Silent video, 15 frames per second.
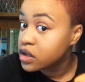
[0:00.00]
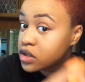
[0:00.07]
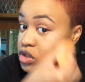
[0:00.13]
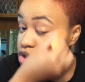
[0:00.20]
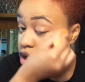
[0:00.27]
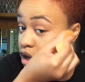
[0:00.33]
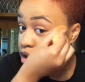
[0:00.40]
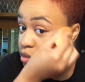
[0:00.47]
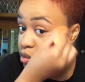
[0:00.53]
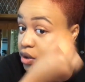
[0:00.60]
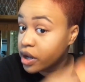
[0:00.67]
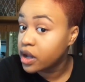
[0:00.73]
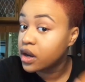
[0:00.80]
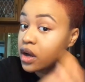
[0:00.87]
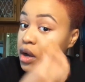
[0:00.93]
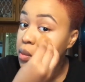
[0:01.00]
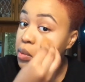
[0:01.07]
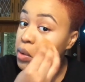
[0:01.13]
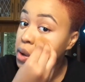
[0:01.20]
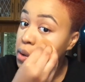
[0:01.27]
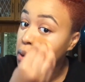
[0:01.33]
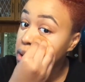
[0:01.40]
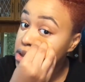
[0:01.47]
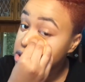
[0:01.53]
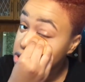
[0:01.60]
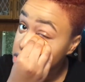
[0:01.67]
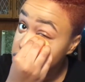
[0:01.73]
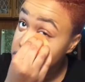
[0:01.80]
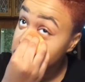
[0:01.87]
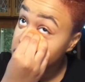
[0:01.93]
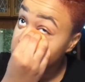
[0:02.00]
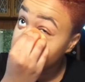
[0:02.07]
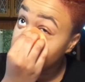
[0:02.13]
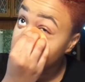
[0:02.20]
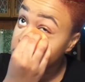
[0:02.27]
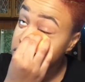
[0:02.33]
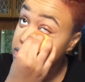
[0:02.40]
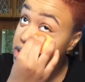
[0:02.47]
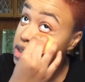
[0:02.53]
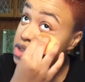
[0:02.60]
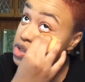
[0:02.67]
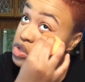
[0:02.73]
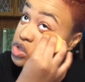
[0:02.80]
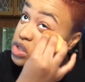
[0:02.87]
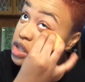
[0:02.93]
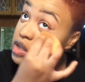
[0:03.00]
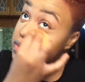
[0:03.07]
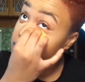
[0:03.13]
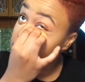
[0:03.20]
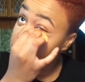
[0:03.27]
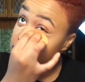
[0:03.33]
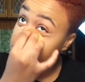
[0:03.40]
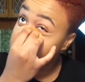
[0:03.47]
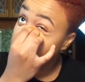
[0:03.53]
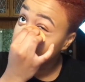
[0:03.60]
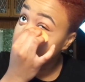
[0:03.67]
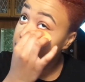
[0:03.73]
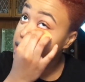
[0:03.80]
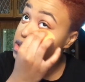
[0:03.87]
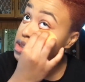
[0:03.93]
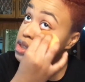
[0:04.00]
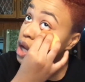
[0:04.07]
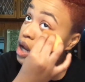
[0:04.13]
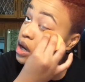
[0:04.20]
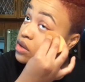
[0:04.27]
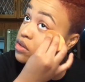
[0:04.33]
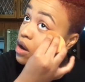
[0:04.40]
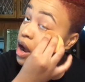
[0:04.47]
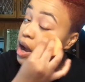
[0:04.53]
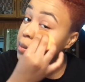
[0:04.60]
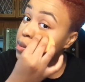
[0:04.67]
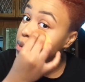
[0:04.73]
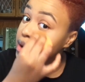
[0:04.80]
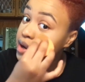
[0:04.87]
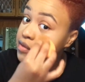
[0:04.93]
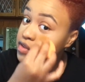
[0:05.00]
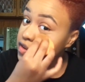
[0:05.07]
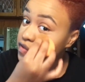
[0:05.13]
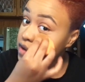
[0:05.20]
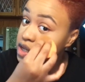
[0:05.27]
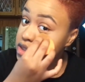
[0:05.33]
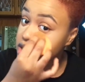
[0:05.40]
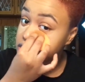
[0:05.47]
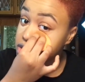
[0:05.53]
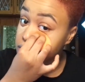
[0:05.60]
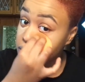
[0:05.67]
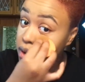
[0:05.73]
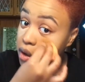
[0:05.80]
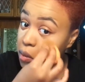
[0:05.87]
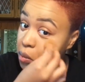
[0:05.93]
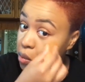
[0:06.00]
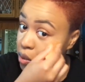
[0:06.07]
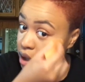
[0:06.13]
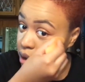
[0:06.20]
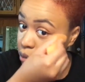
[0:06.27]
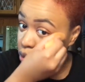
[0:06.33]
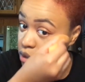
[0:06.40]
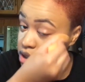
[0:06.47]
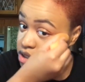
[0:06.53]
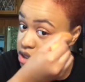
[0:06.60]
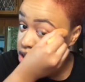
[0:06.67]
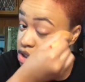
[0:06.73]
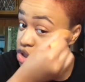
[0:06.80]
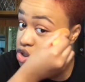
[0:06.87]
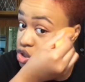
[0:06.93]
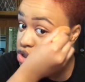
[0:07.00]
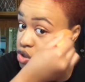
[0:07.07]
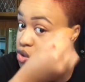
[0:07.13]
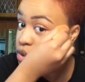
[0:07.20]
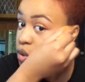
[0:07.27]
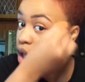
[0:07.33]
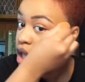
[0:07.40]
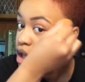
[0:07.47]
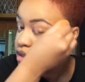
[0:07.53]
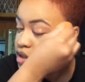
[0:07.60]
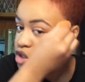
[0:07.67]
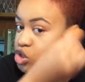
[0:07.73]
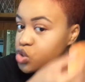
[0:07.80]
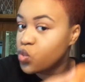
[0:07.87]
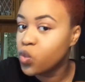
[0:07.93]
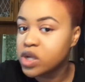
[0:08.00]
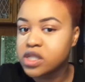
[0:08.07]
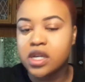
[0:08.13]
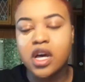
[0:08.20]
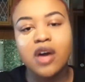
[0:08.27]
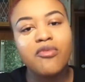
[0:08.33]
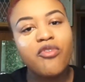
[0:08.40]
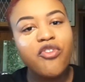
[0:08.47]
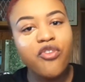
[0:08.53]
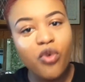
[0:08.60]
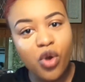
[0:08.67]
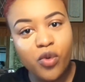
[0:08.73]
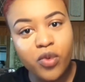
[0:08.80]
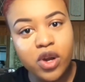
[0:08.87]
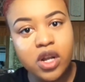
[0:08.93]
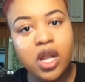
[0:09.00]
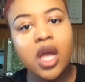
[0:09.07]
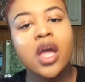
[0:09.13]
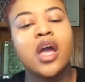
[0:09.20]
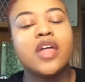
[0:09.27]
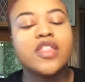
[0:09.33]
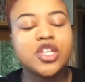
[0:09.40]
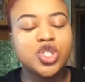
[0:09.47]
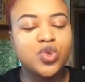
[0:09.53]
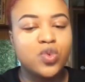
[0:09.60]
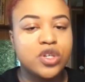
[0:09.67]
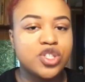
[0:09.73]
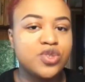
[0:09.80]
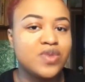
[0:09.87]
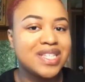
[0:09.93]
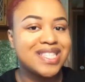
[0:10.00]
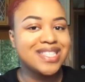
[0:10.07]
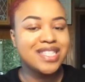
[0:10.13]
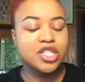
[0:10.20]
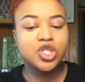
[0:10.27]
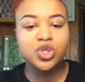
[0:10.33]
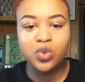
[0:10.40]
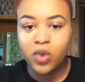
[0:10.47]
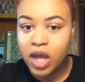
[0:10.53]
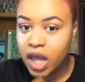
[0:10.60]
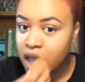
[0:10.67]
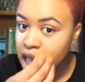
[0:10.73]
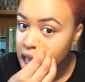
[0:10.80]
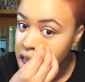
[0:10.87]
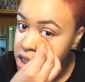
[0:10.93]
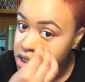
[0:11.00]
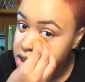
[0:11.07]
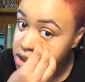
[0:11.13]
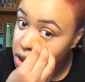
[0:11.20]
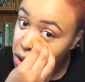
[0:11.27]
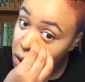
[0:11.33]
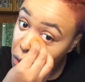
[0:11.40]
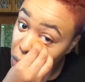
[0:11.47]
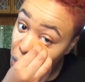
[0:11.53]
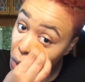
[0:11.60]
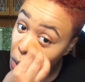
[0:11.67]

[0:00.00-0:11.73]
try to bring it upward onto the cheekbones, because the cheekbones are actually another high point of your face that you want to bring more attention to, that you want to come forward, and that you want to accentuate. So